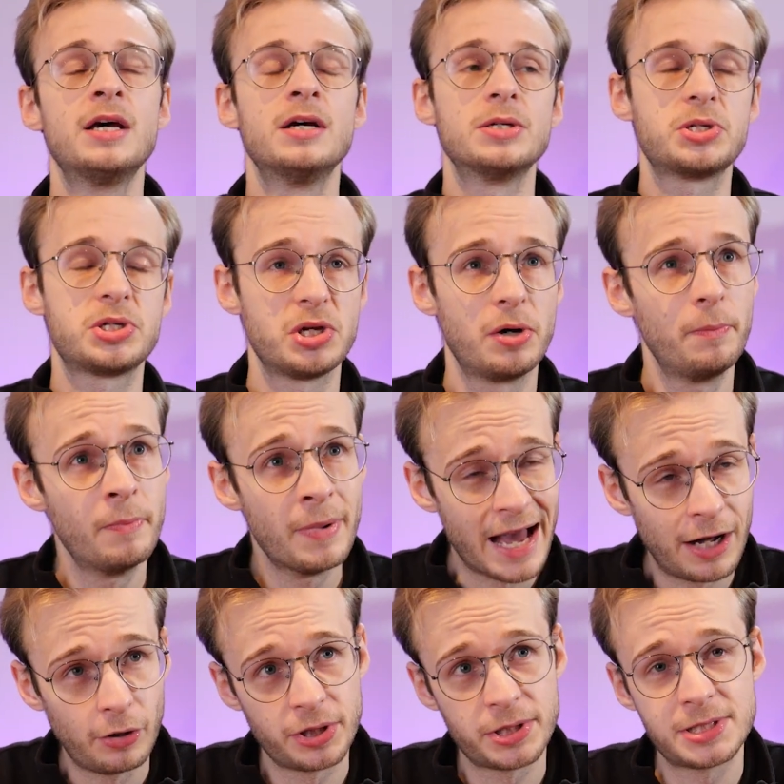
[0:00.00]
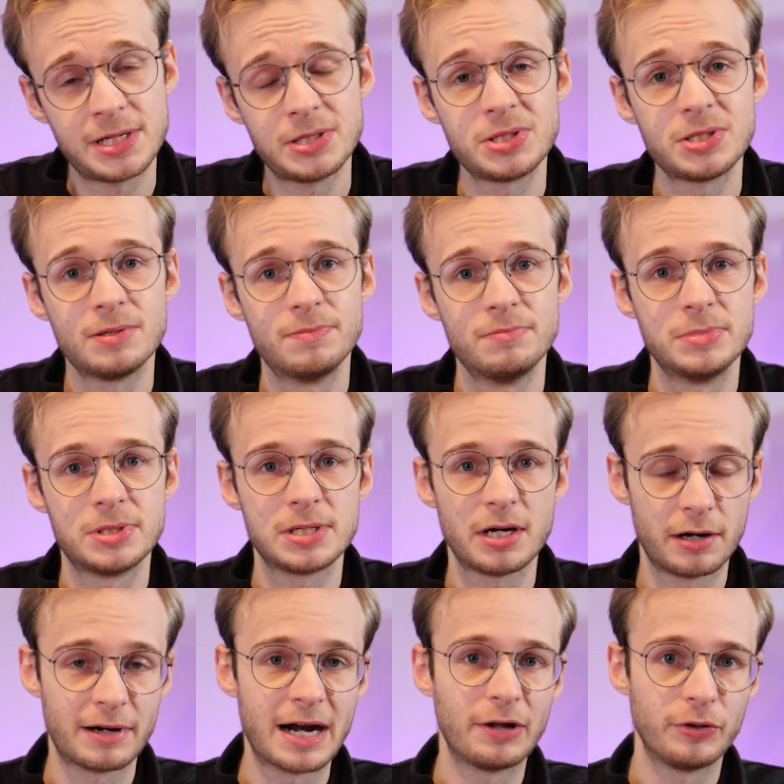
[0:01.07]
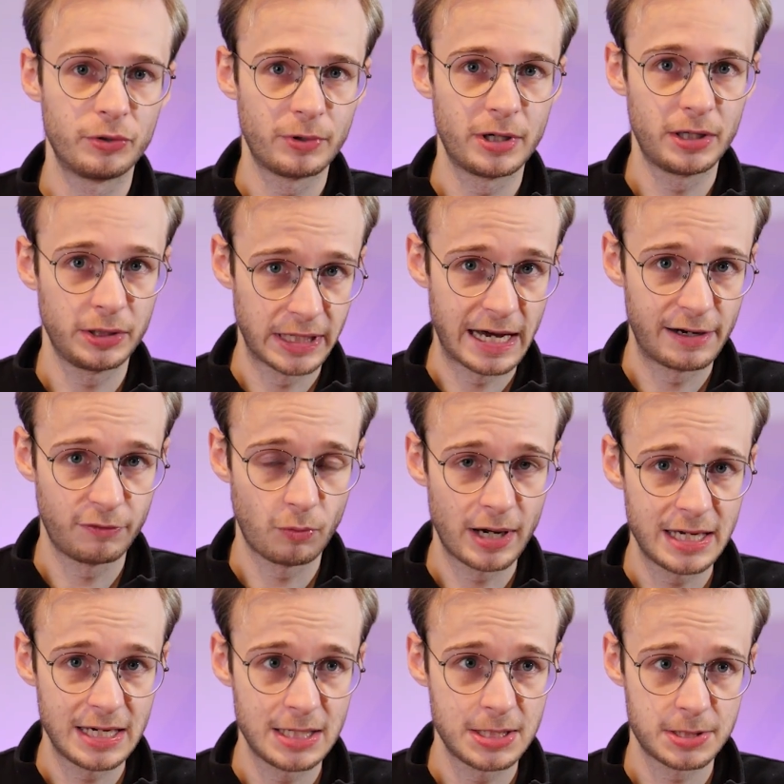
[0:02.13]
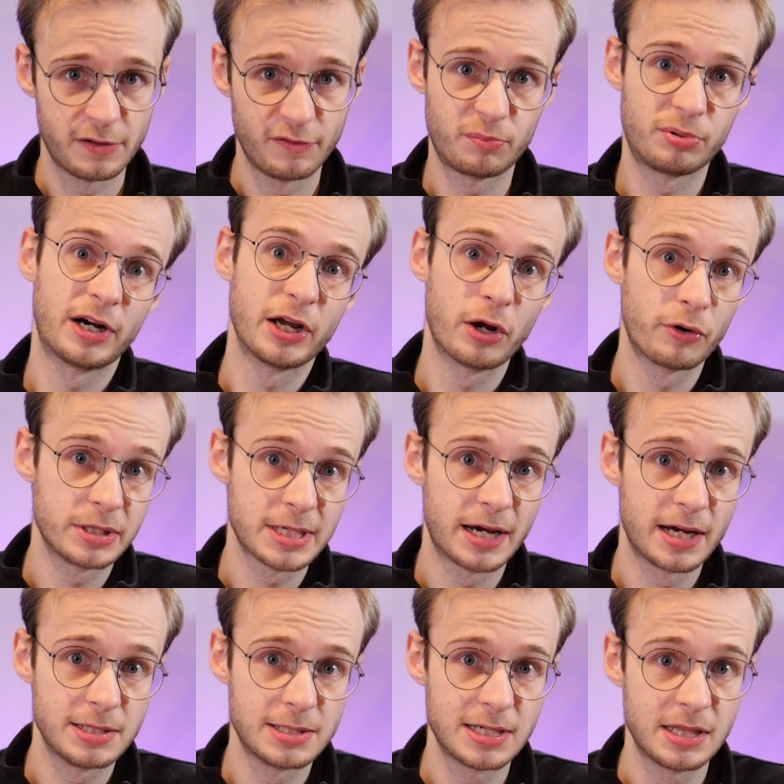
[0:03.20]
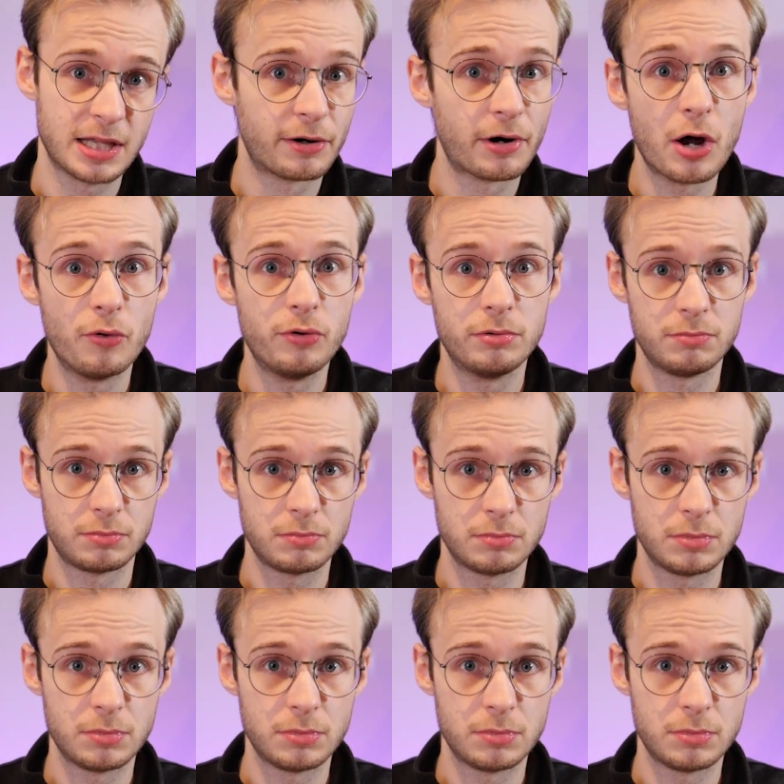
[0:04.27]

Some health systems around the world have ways of prioritising their own